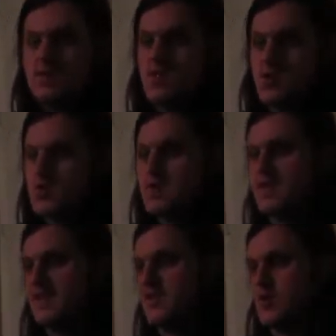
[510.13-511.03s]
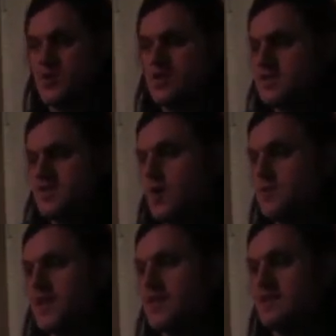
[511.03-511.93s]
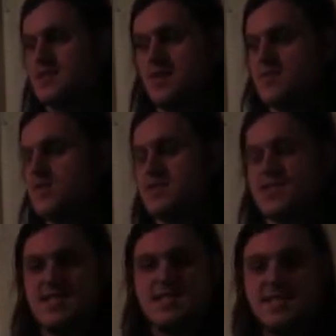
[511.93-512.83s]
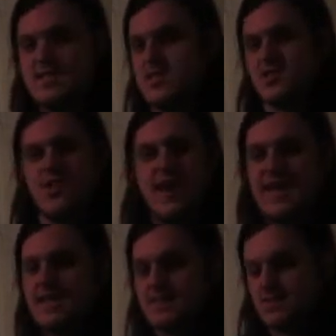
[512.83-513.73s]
you can start playing this stuff. It's just our hands.